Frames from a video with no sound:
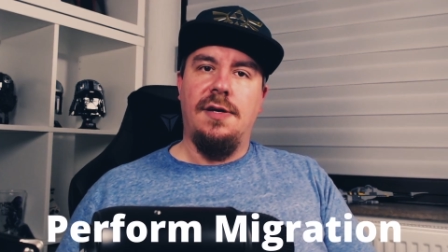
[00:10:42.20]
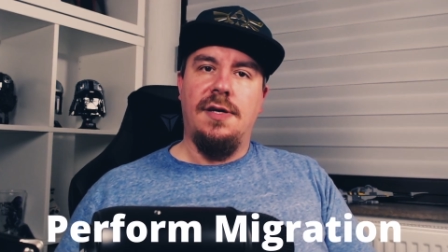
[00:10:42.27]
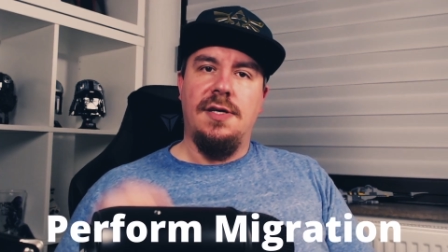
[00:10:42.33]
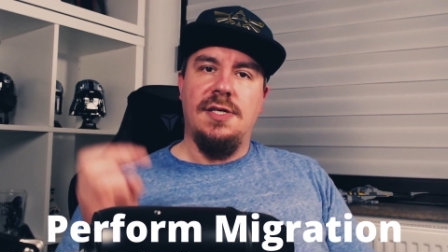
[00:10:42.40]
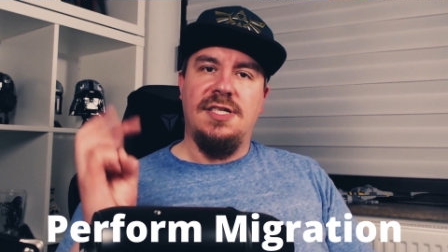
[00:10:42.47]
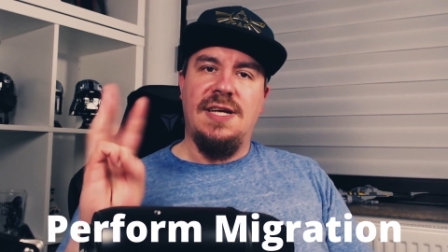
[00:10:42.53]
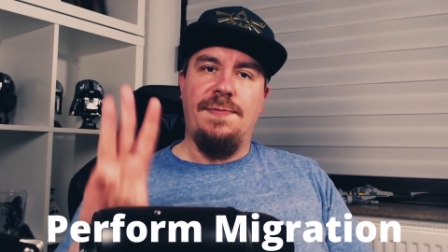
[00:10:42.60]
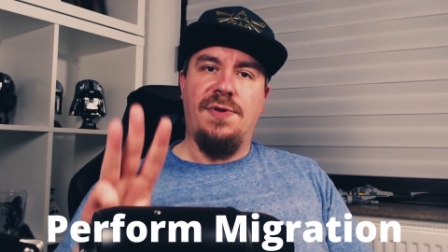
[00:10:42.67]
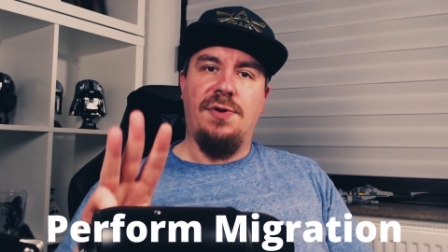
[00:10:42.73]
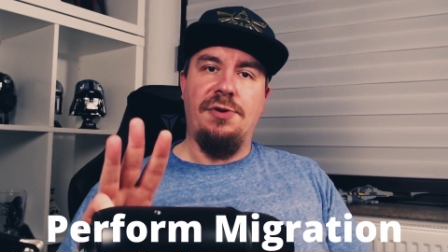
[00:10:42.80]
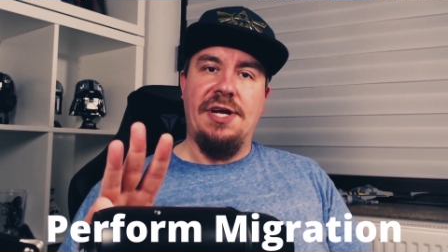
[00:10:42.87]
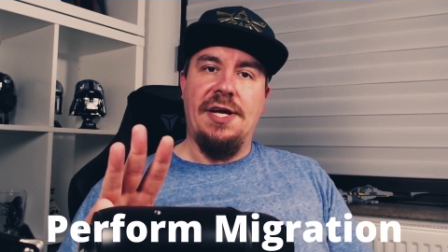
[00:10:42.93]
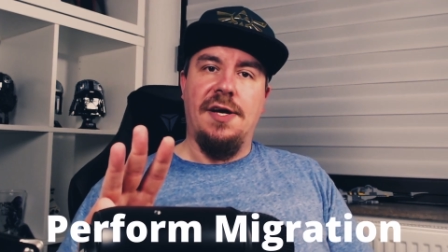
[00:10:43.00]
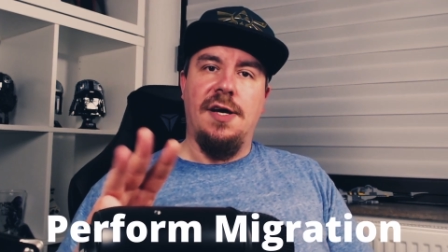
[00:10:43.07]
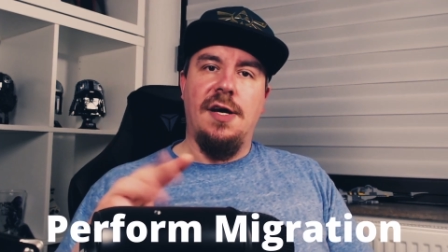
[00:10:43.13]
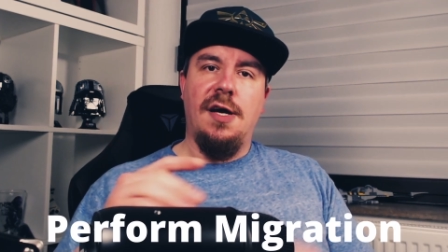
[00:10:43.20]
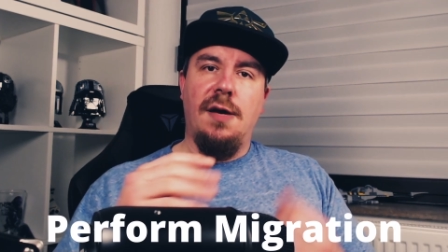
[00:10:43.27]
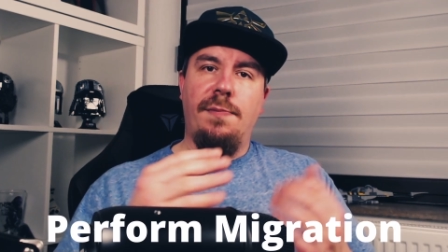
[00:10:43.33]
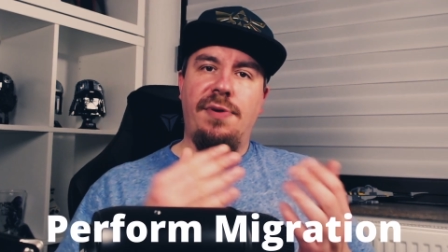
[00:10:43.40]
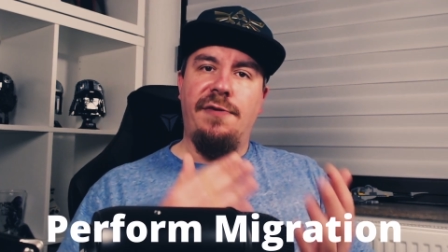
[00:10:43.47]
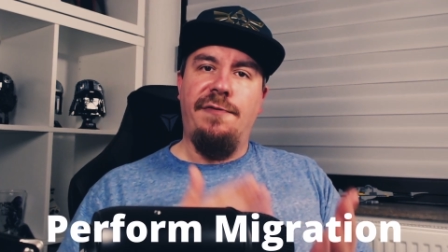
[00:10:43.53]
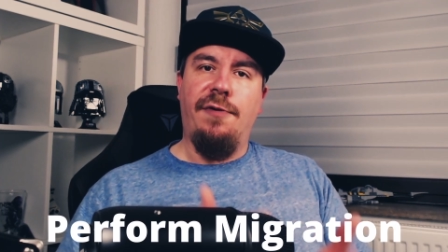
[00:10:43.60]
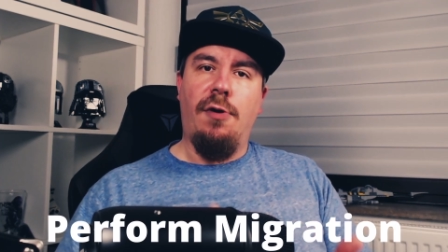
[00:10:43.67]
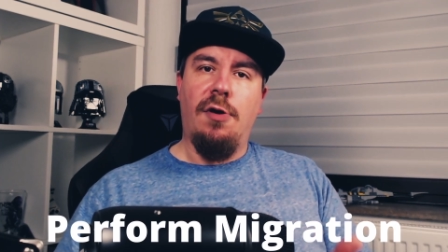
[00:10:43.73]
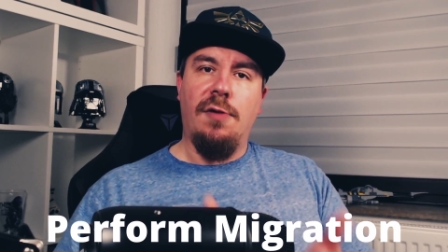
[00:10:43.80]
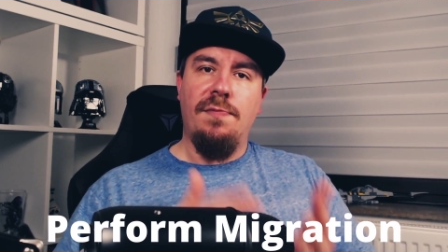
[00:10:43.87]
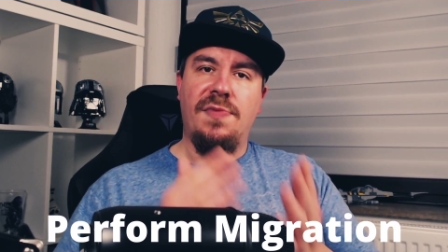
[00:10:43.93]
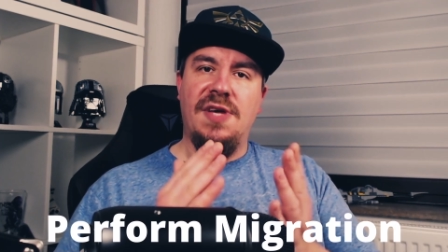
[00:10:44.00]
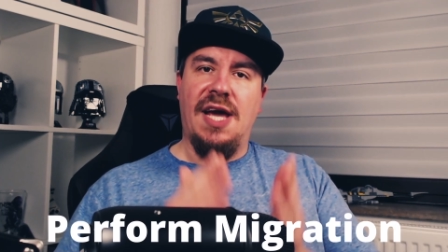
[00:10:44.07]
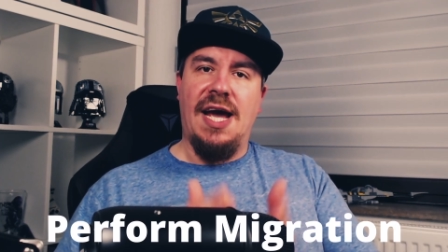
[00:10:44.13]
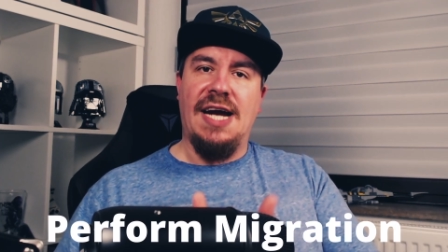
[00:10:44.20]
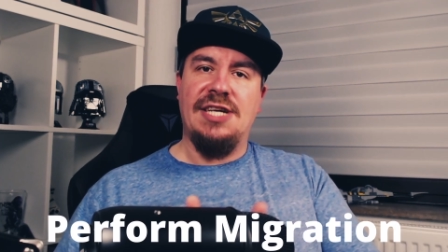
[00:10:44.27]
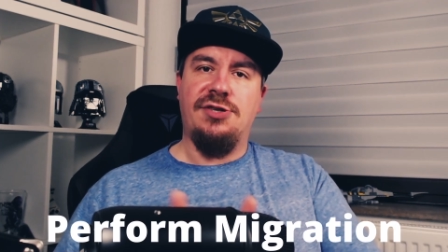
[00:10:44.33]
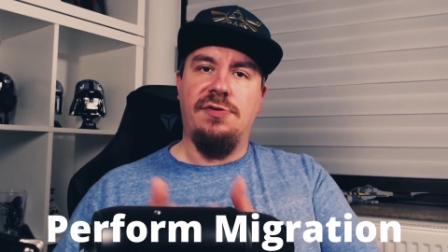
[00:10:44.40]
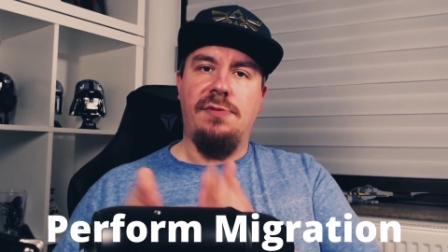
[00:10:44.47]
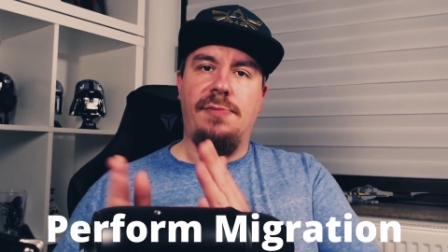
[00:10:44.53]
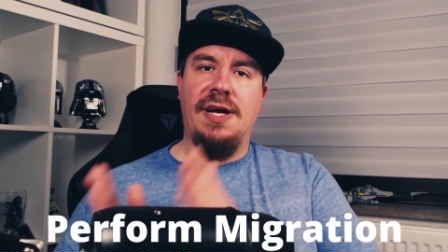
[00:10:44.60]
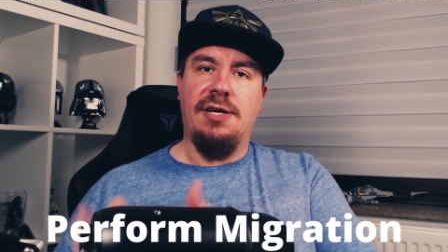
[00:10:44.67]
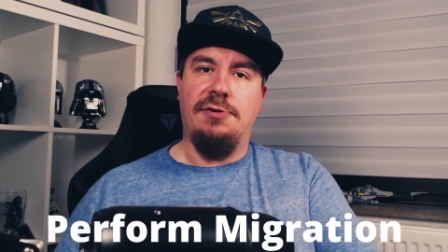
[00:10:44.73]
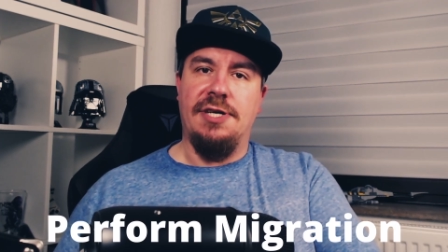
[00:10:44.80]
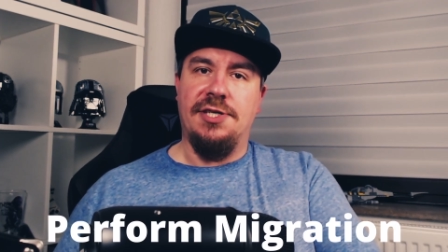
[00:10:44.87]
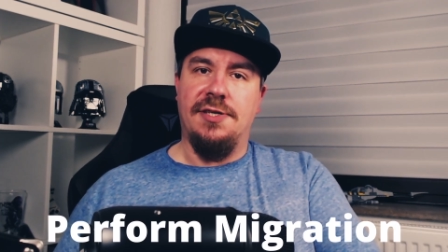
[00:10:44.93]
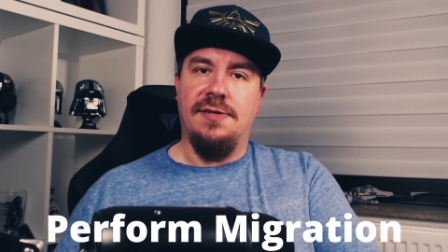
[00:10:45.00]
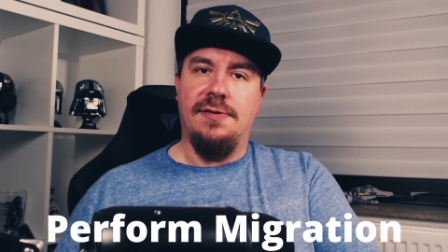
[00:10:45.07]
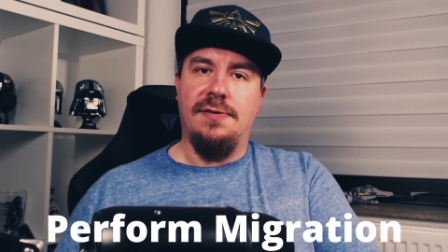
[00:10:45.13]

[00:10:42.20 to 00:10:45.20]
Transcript: Step 3. Perform the actual migration.